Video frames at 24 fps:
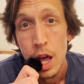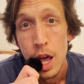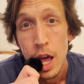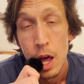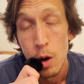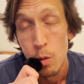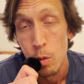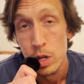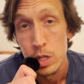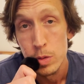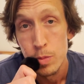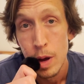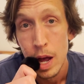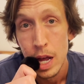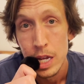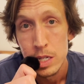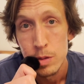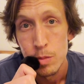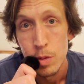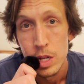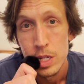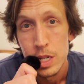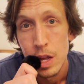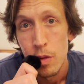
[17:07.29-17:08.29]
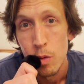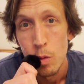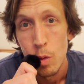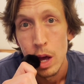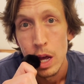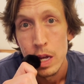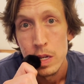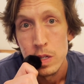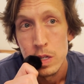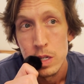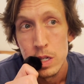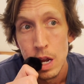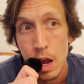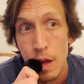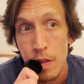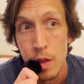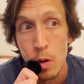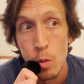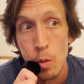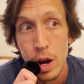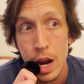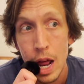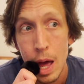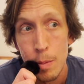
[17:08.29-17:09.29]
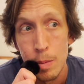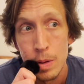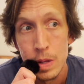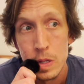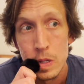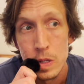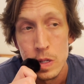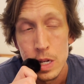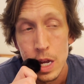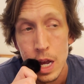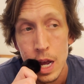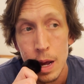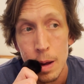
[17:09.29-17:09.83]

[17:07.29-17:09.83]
And what's possible at Southwest? And then what happens,